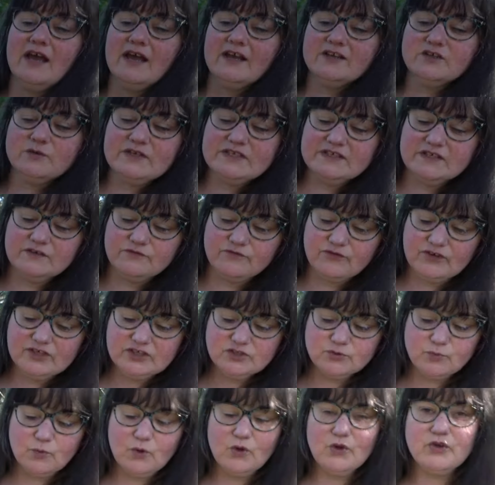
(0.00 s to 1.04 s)
A twisted
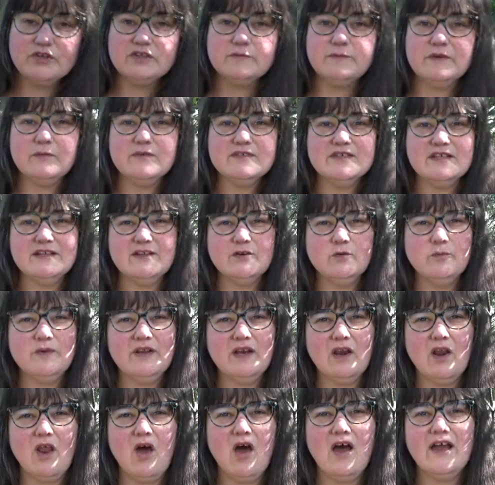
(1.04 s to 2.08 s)
fringe worked, but it was a little
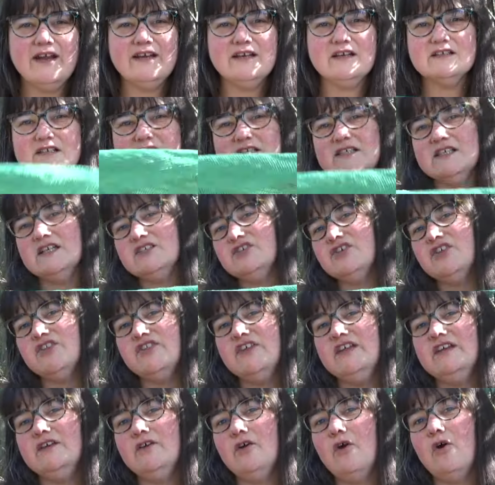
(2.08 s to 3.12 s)
bit light because it's such a
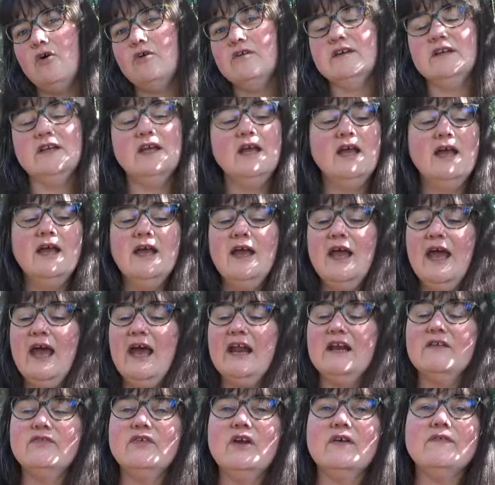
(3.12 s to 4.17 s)
thin cotton.
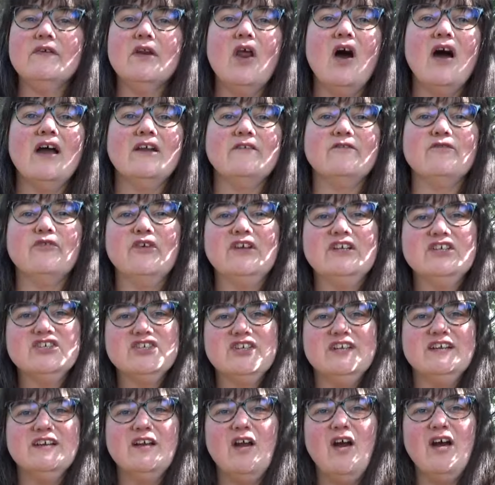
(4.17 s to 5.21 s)
And if you have a light fringe,
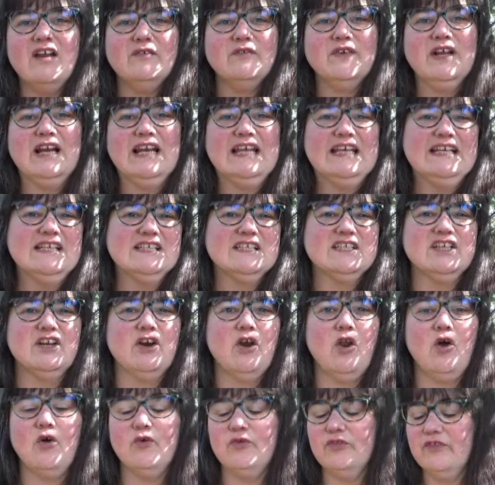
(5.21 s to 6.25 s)
then it kind of clings to
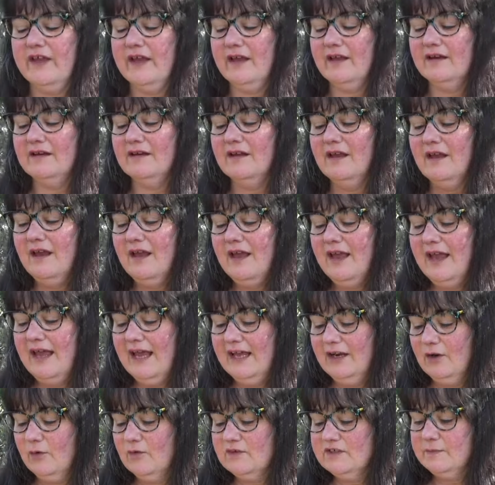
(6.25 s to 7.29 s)
clothing and
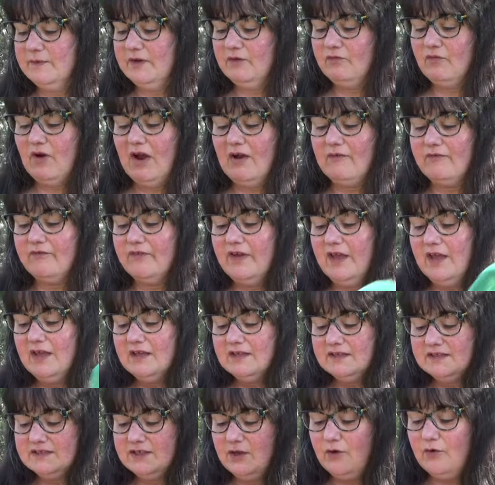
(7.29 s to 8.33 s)
looks a bit rough.
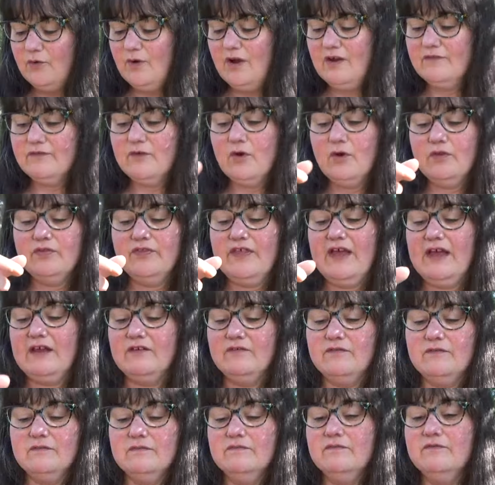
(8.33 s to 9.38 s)
So I've got
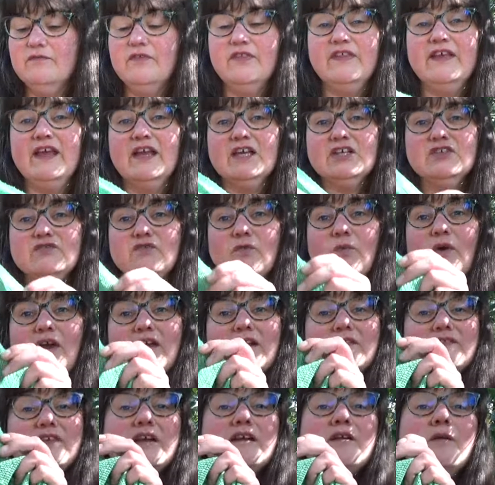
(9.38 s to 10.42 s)
that for the extra
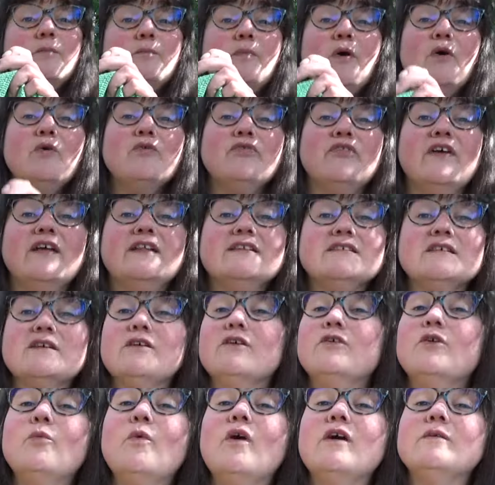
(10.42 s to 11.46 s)
weight. I've done it at both ends. I
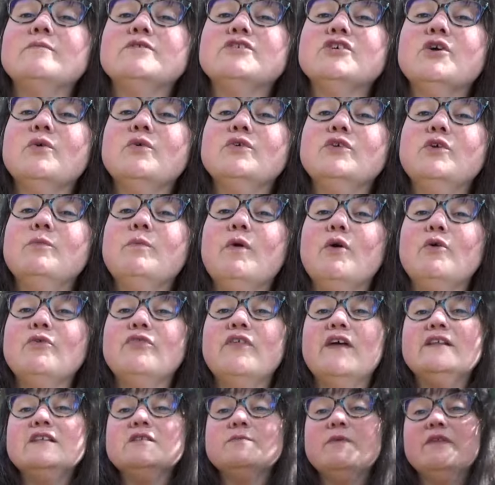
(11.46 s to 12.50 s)
don't know why I'm showing you
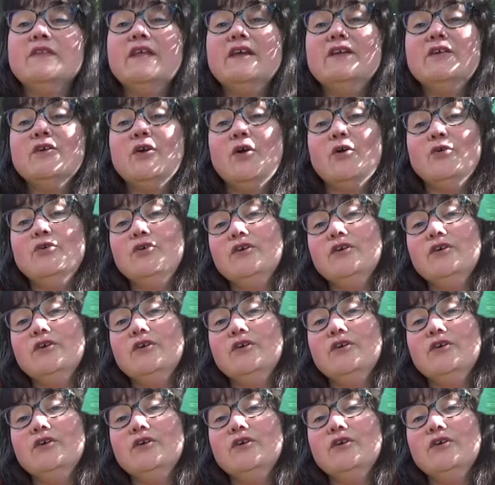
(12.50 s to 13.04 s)
both ends, but there you go.